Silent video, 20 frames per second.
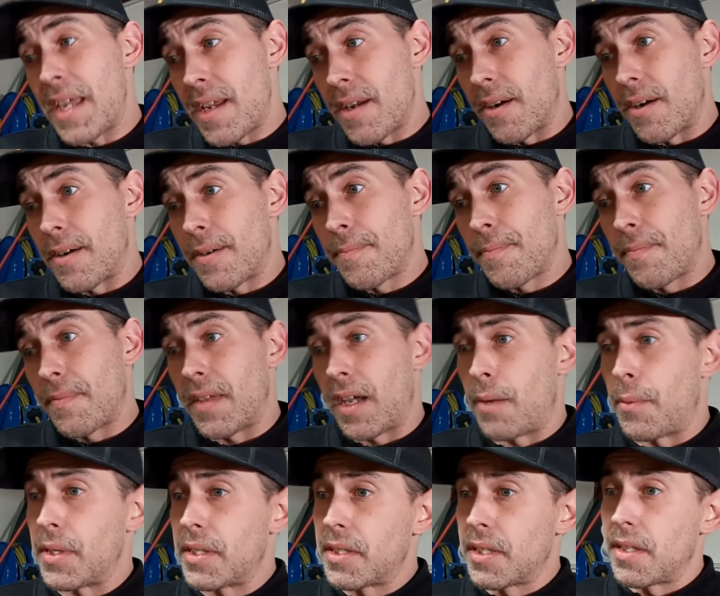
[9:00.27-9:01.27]
here, I
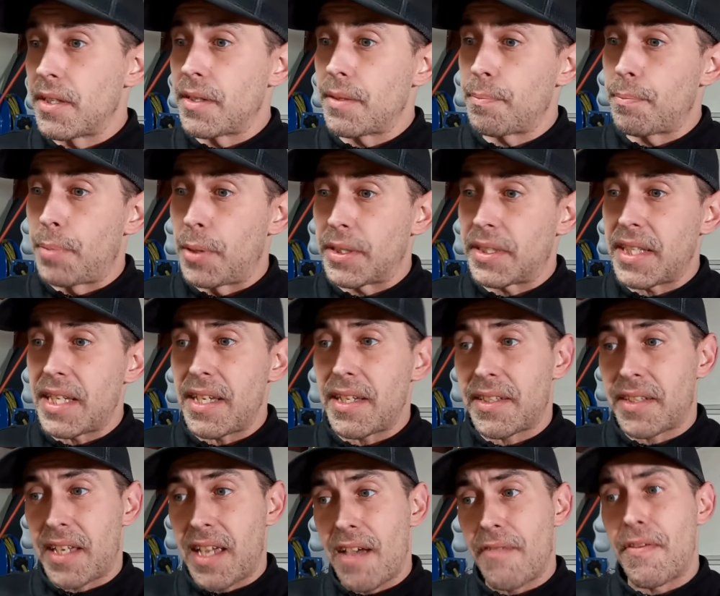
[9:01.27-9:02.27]
went to put the
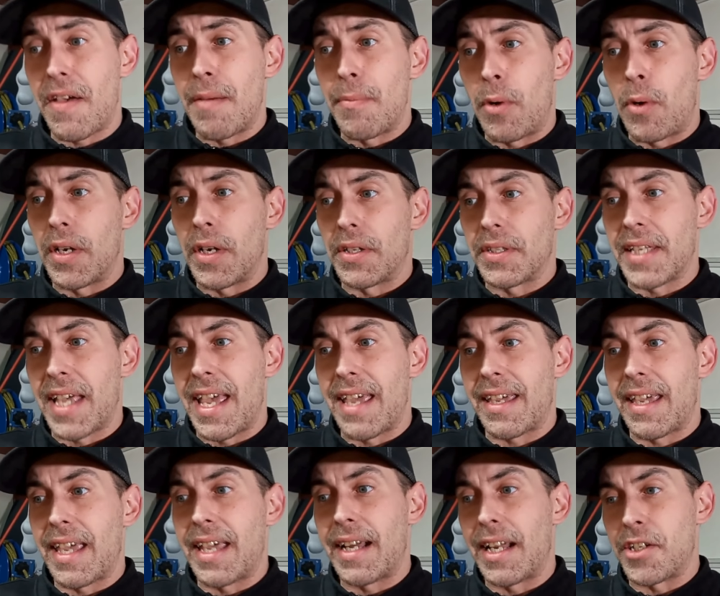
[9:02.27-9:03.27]
CFM oil
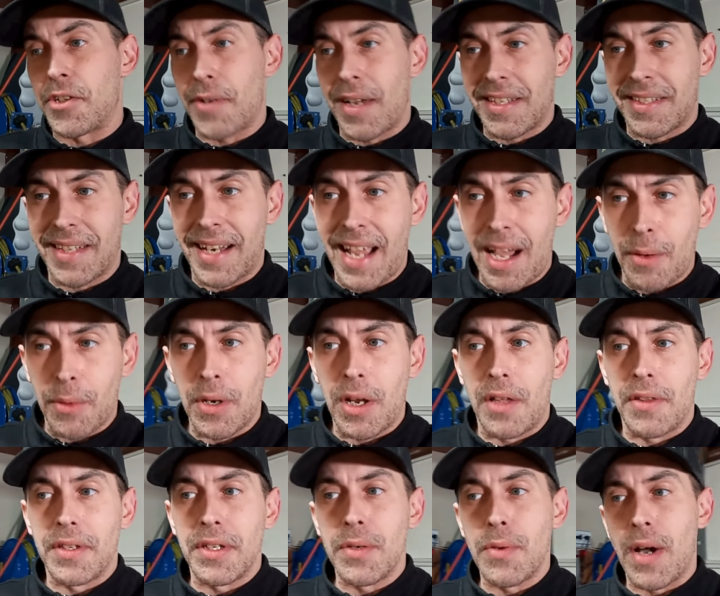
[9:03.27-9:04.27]
tank in, I dressed it out with
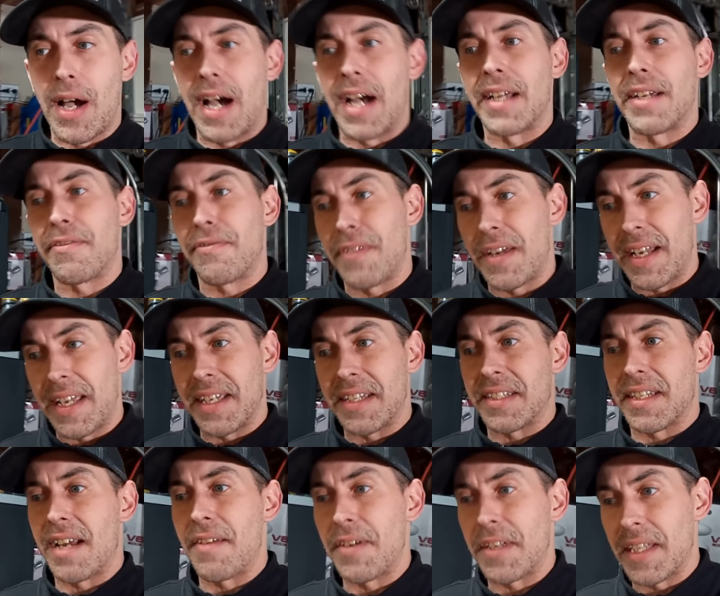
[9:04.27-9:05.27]
all the new Honda
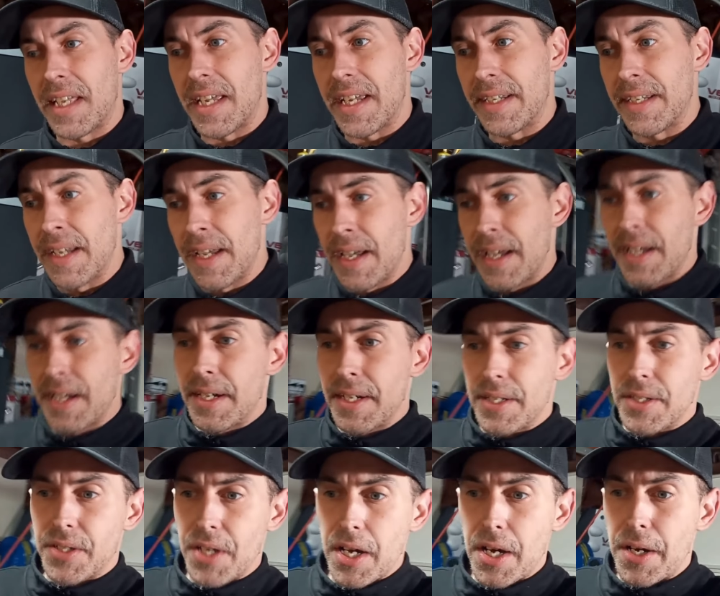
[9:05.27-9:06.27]
fittings and everything.
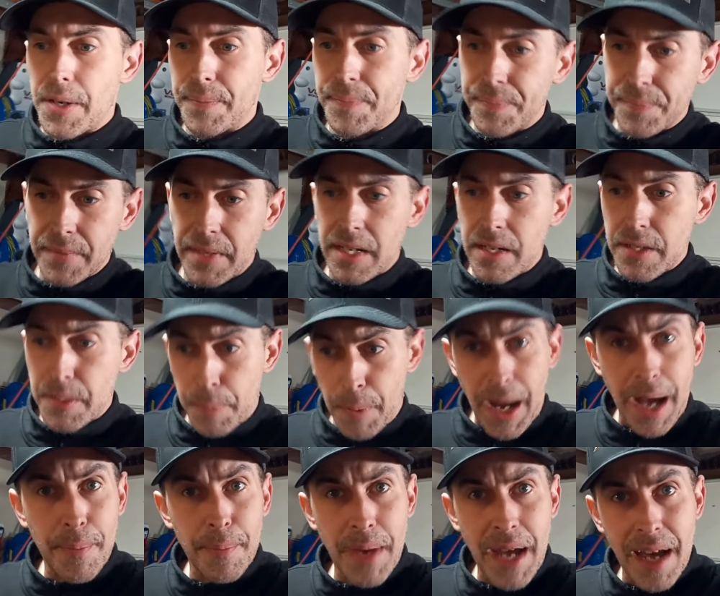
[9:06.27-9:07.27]
So here's the
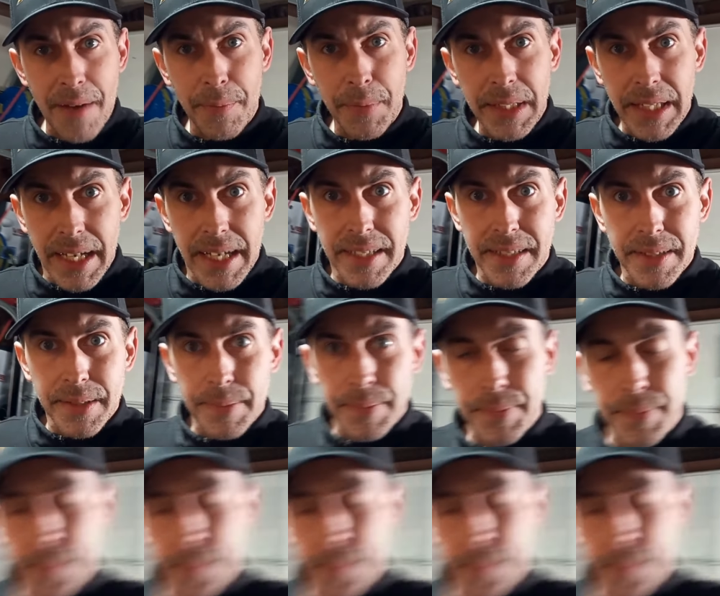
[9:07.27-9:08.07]
problem I'm having with this.